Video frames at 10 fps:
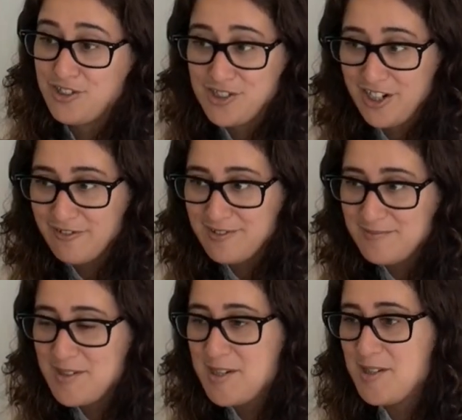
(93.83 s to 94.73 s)
in general.
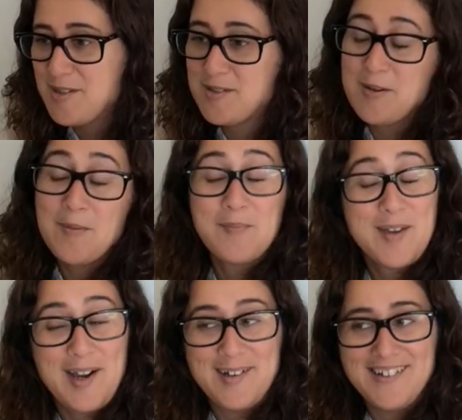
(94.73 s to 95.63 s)
So
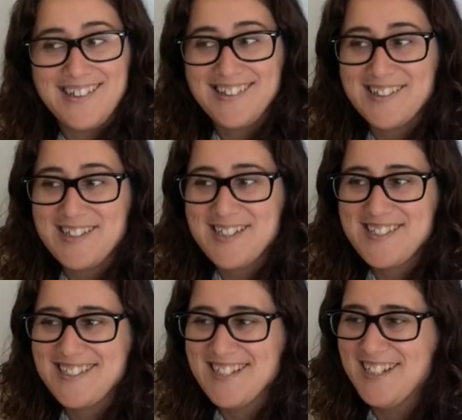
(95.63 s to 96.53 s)
yeah, I think that's
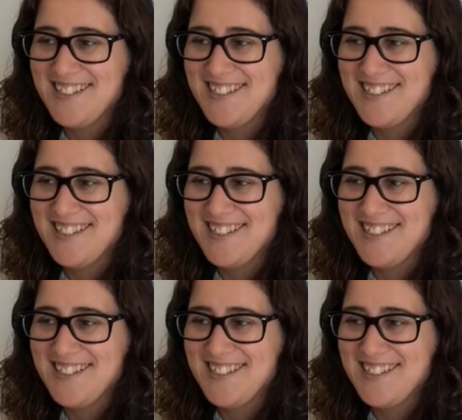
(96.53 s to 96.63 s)
it.